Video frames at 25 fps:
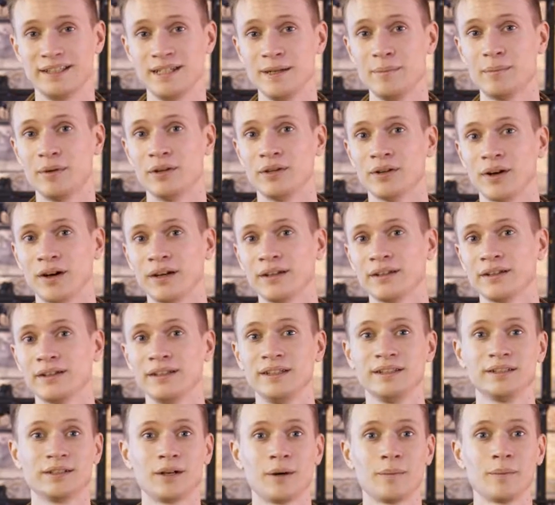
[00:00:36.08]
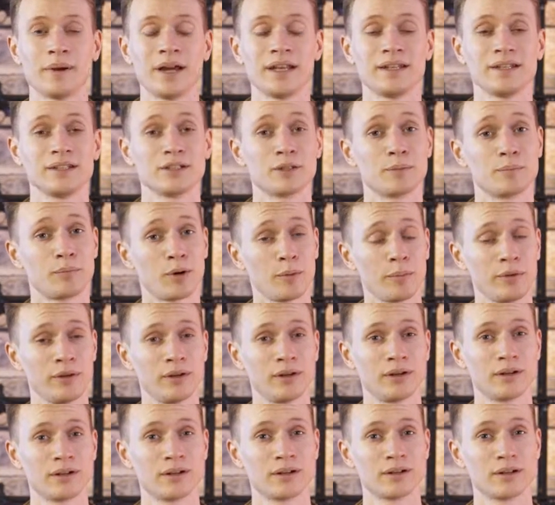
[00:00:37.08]
TP9 Elite Combat is a
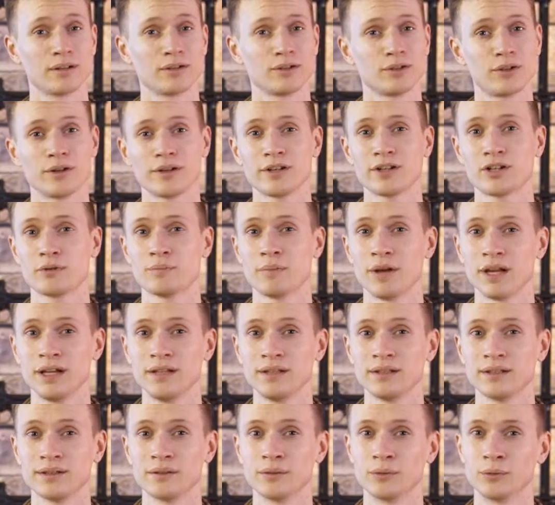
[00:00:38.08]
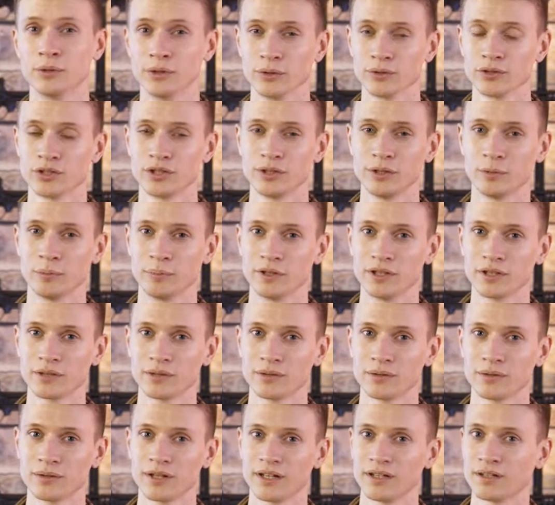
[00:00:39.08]
popular Turkish-made real steel
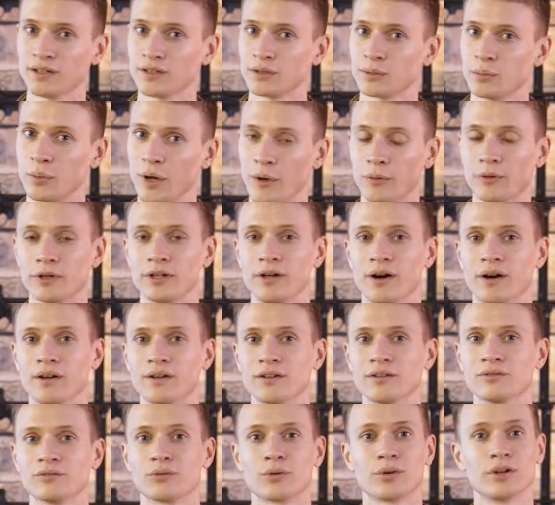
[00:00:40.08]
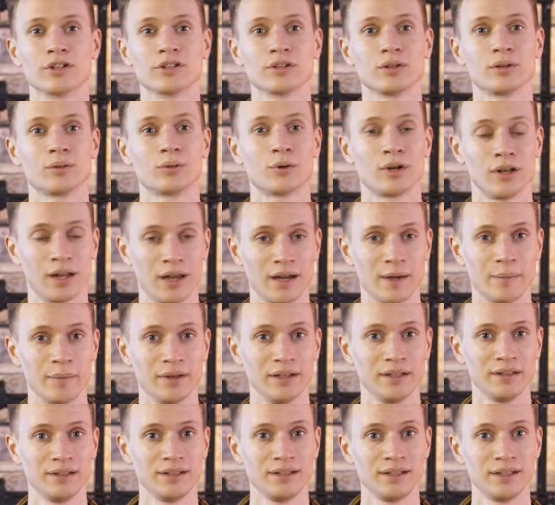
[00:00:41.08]
pistol that is well regarded for its
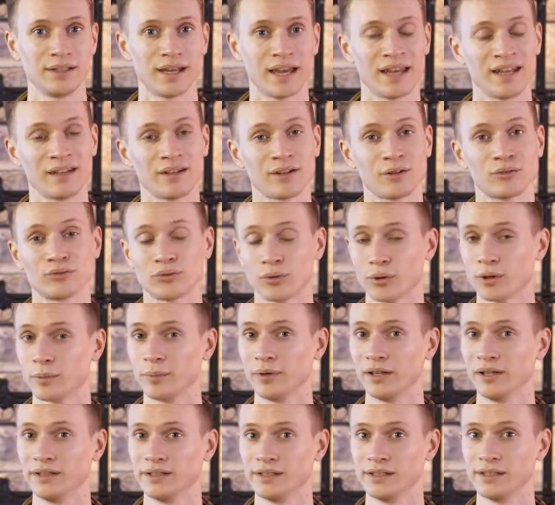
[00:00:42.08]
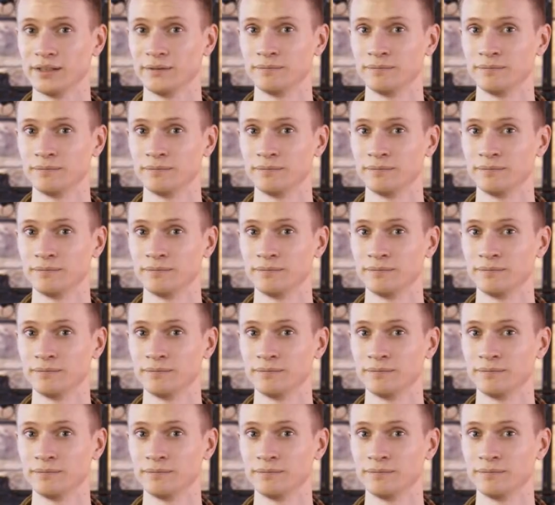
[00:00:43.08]
reliability and affordability.